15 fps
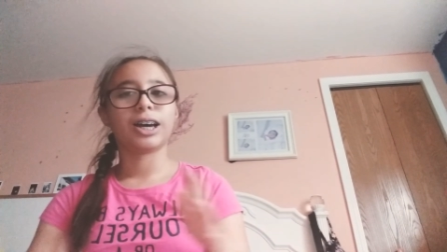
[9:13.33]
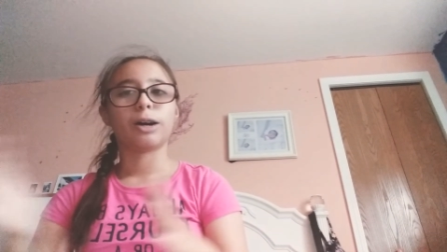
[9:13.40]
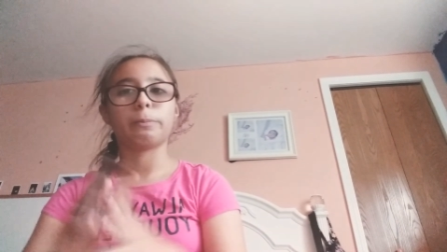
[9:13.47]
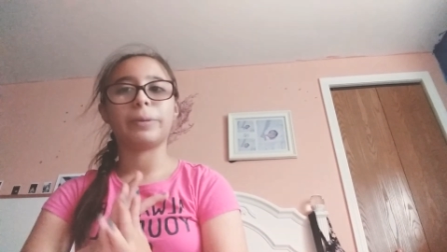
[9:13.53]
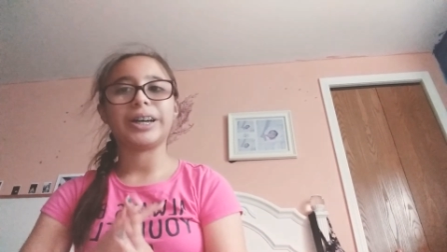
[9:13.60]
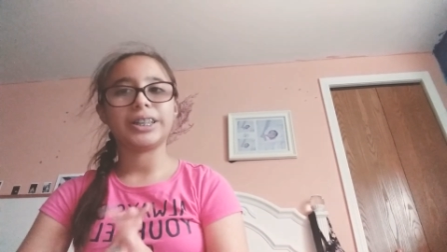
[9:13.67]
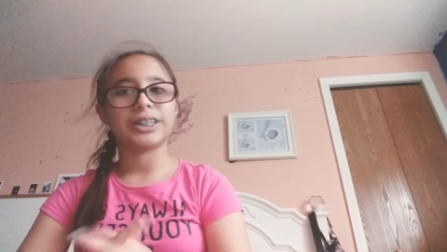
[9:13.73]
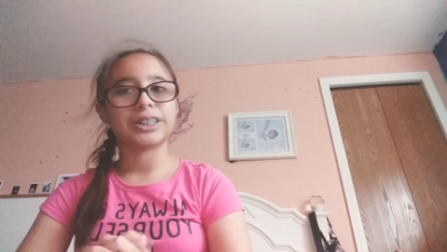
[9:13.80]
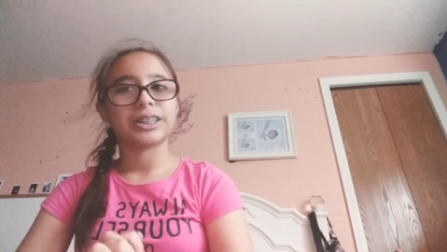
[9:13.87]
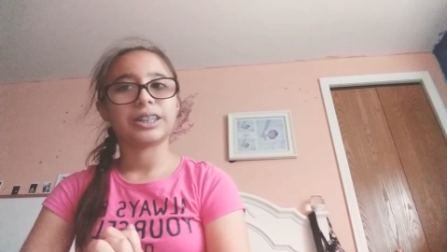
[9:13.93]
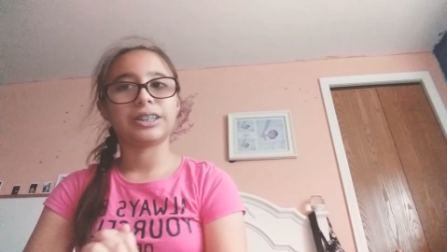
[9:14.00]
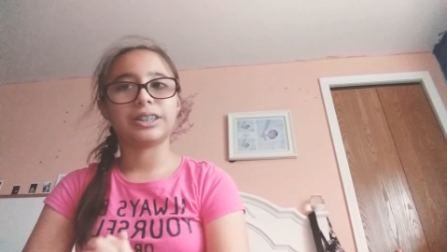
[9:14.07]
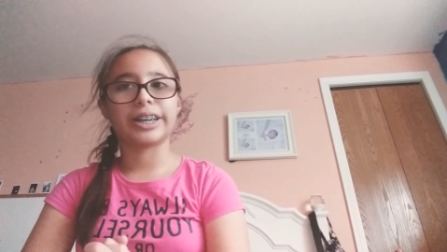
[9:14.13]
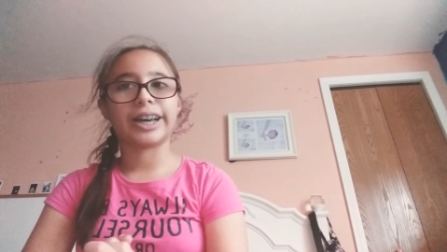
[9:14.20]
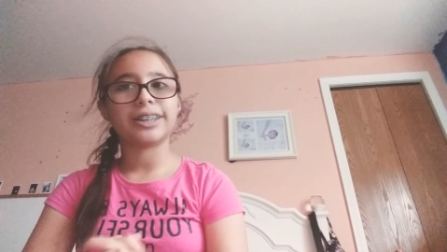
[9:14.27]
but
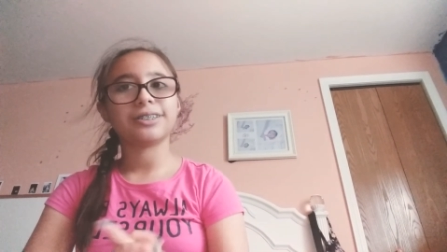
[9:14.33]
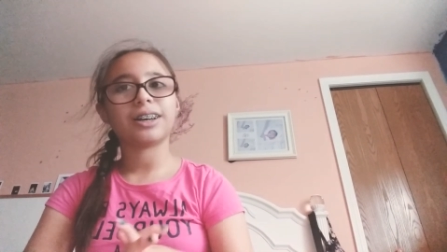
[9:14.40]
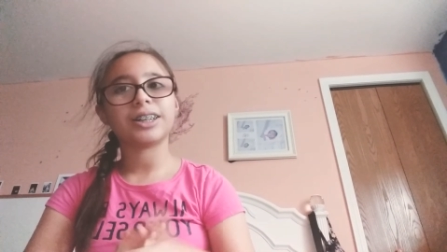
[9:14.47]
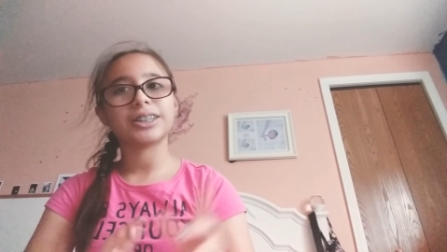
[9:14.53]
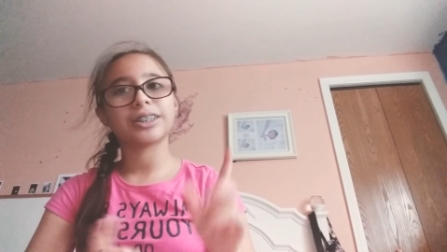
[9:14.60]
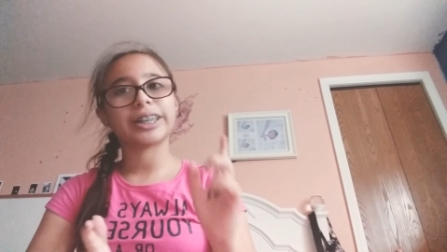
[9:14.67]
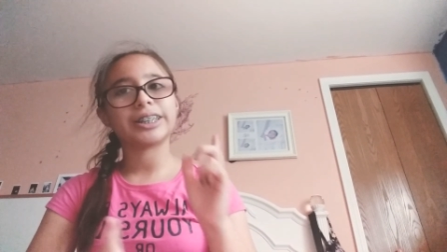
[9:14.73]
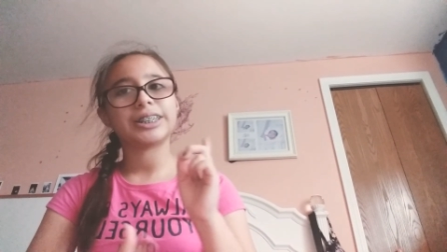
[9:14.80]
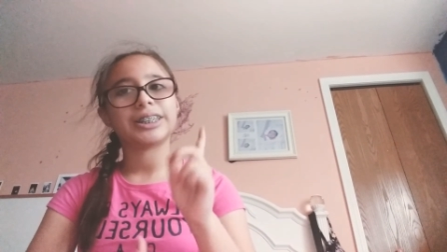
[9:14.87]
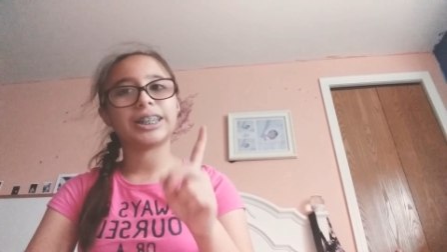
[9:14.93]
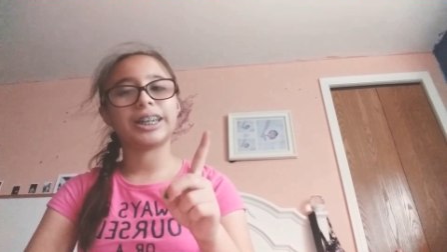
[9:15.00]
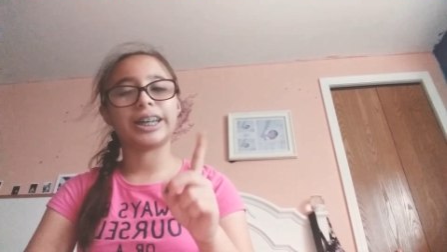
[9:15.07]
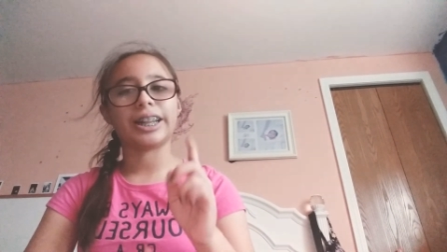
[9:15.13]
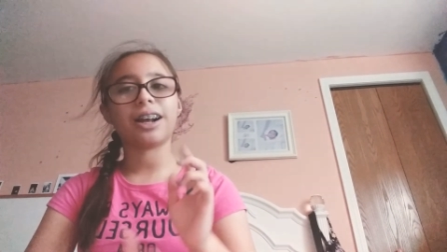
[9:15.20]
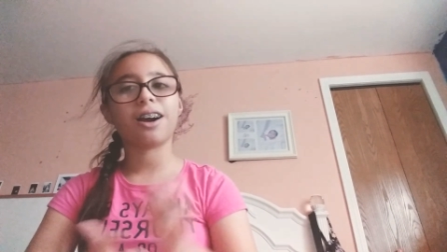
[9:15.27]
you guys will also get to see
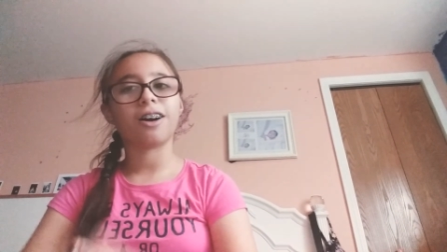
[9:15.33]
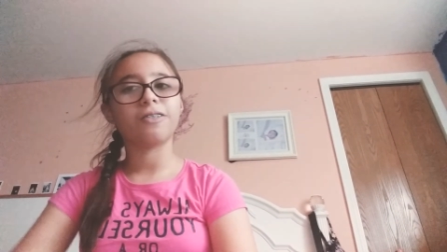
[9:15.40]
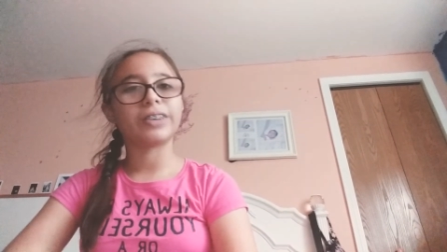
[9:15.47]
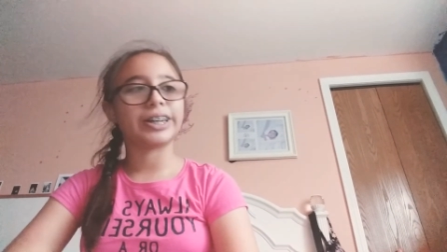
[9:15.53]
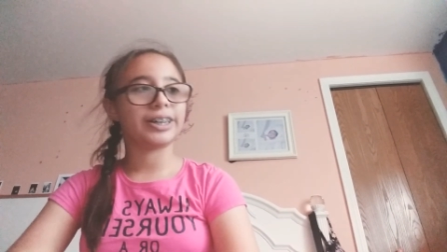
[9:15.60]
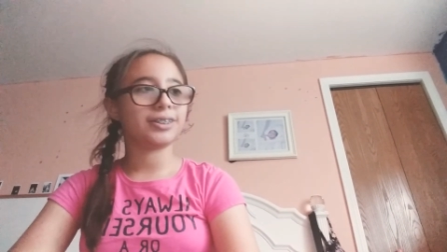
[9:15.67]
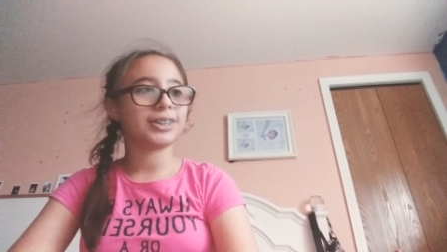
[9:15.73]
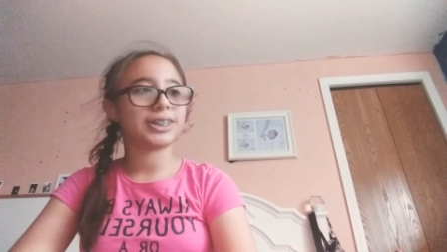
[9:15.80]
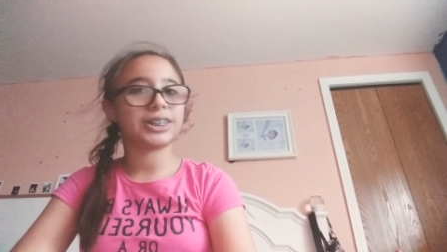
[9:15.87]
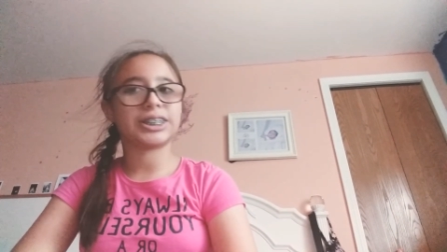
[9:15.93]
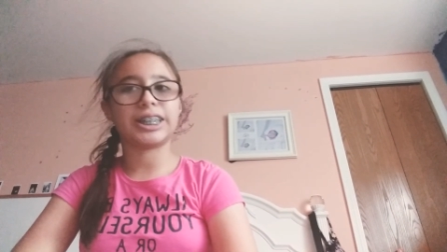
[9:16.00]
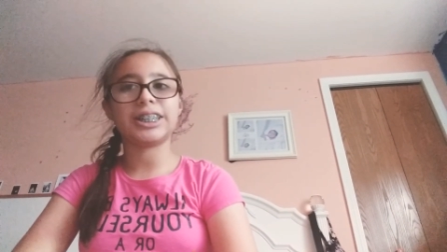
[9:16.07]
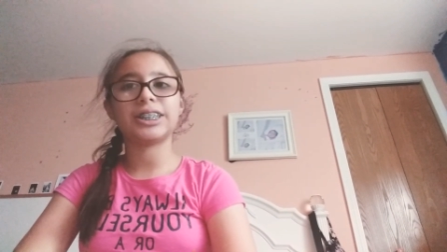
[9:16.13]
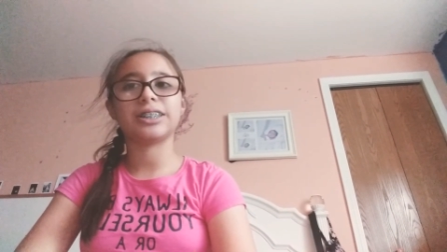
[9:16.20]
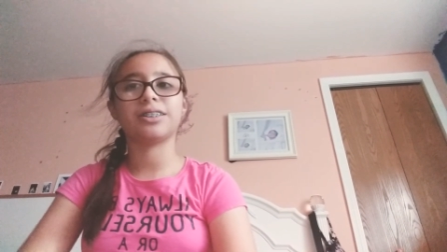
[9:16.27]
another haul video, so
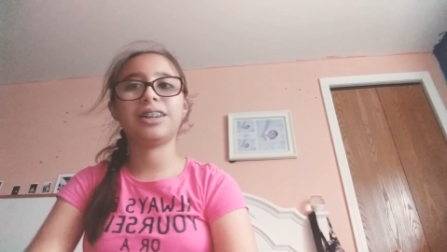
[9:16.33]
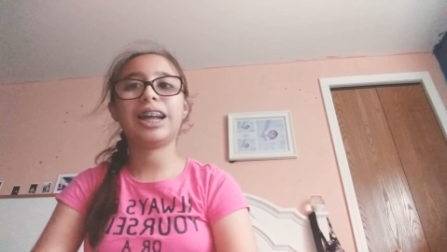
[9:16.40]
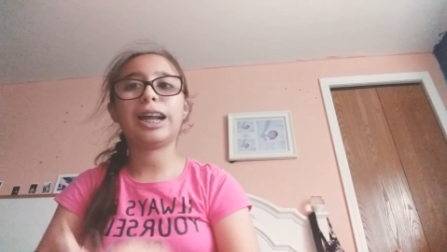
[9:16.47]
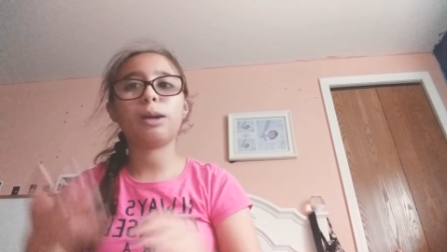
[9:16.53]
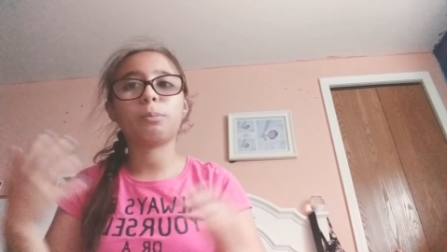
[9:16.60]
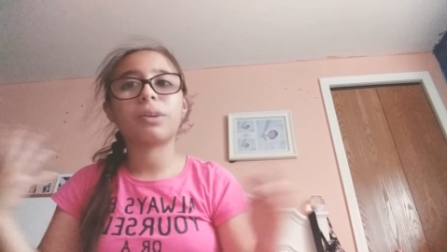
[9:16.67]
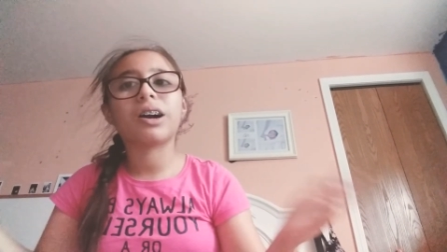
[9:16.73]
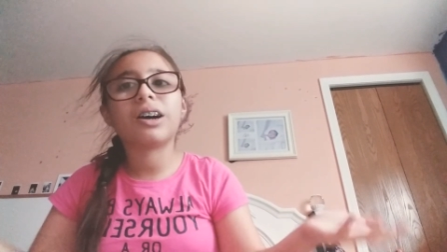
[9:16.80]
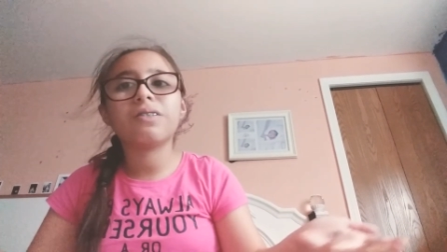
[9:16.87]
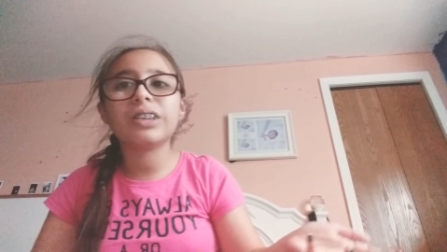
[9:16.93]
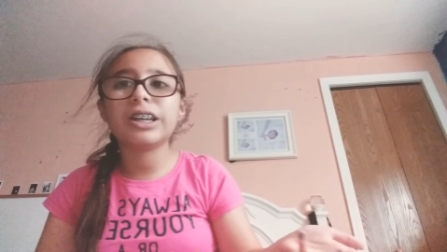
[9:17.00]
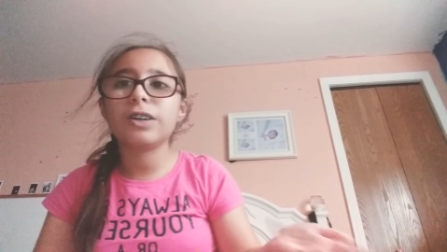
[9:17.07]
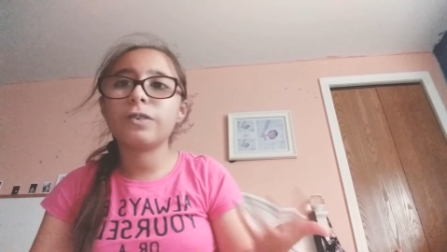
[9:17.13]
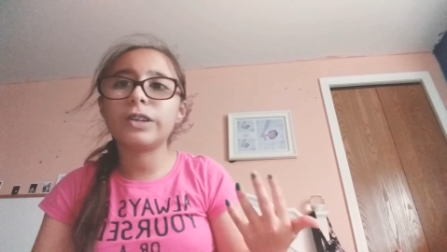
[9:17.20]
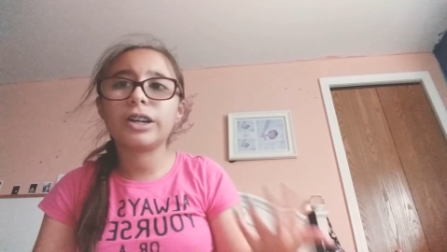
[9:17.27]
stay tuned, and
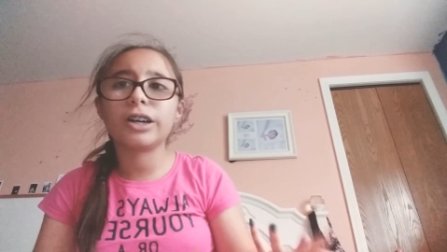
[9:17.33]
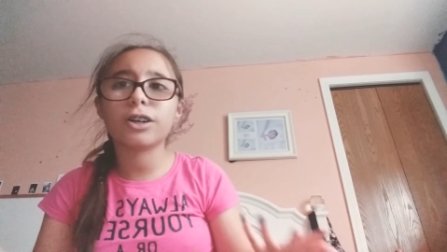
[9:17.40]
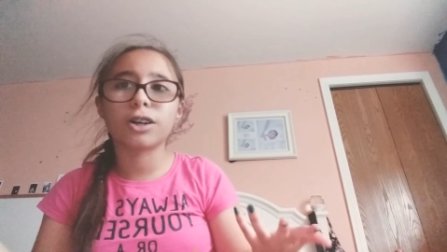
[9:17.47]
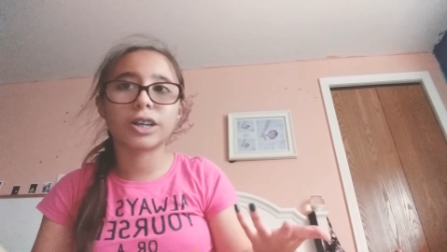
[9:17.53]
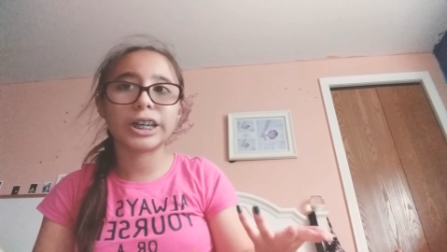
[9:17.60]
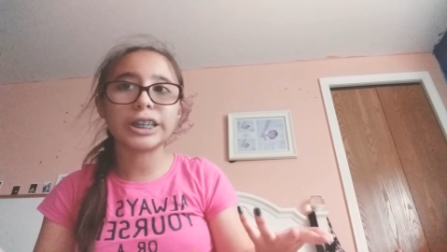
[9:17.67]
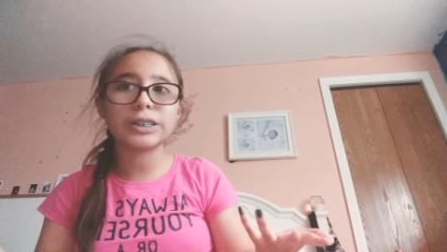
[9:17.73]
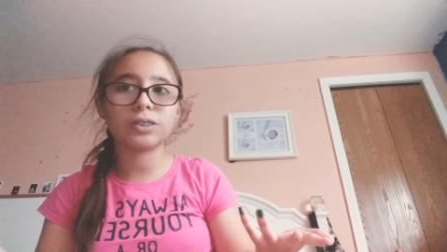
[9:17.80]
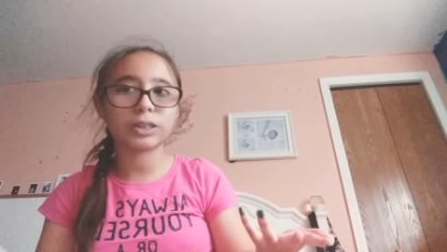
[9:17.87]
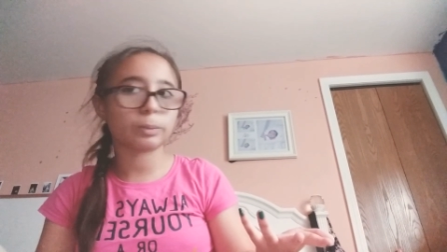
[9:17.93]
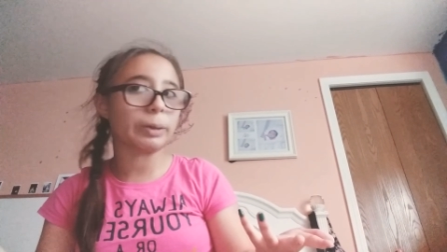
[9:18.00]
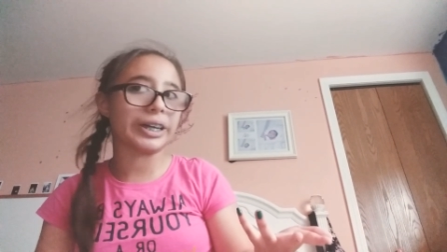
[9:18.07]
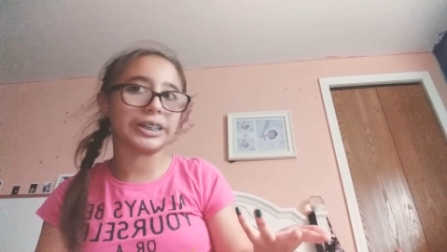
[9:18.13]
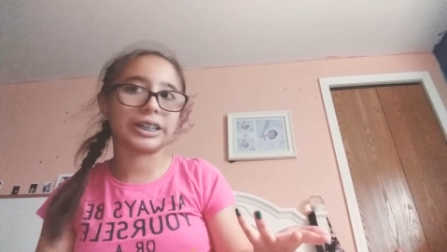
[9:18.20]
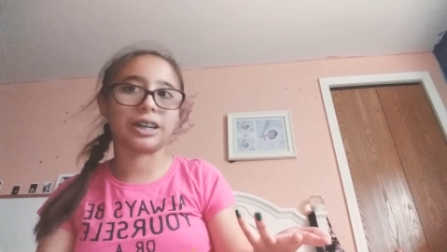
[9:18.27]
probably even a Christmas
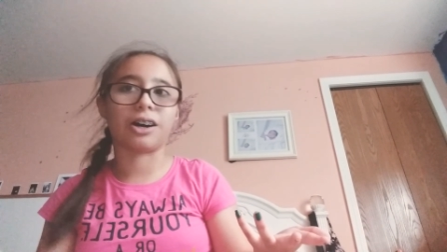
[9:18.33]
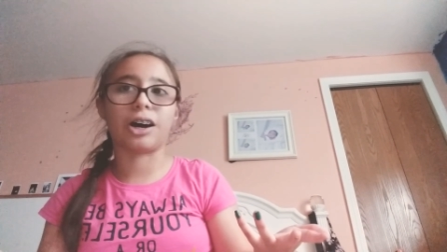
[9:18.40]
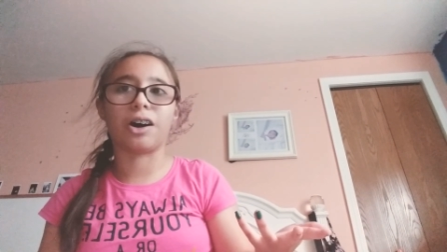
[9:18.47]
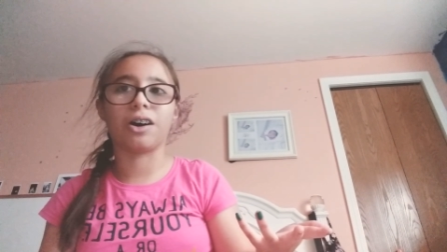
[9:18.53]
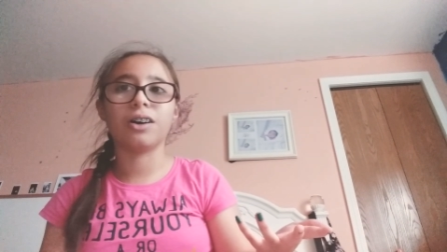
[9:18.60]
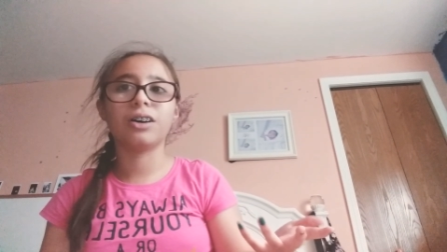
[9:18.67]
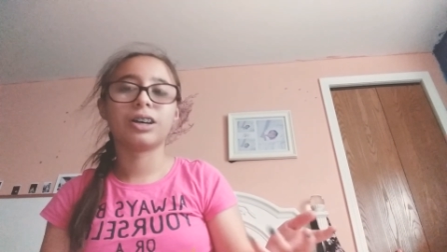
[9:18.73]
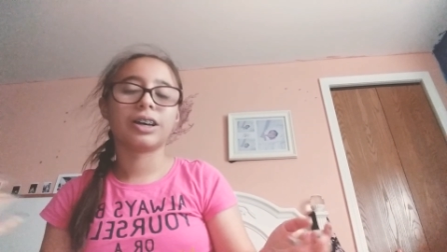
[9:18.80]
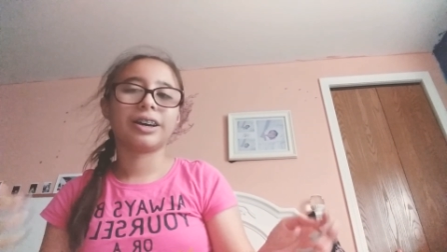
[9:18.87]
present haul.